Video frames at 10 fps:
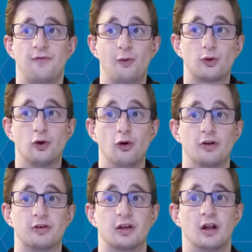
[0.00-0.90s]
Full
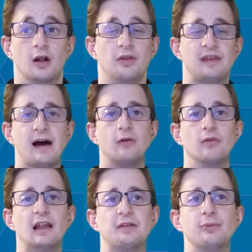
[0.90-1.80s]
Course. Now,
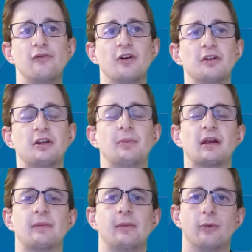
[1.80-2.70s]
let's move on to
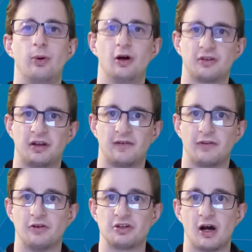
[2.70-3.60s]
something a bit more positive
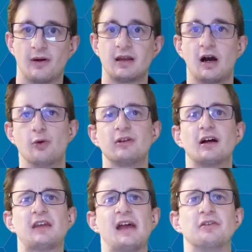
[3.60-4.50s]
though, shall we? I always
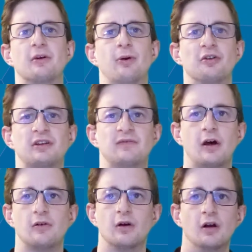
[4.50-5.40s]
like to end on a positive
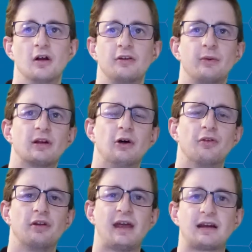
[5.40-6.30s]
note. So we got all
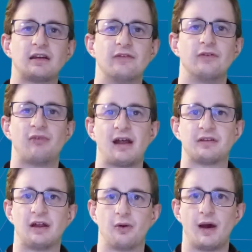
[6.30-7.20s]
the negative and
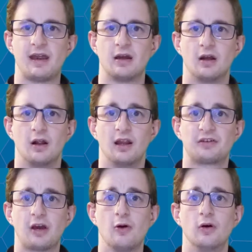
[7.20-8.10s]
rants out of the way. Let's
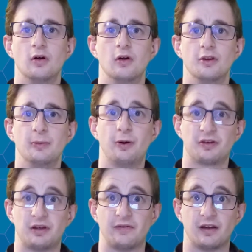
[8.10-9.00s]
go to
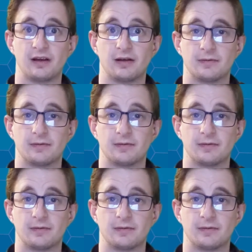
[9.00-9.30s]
positivity.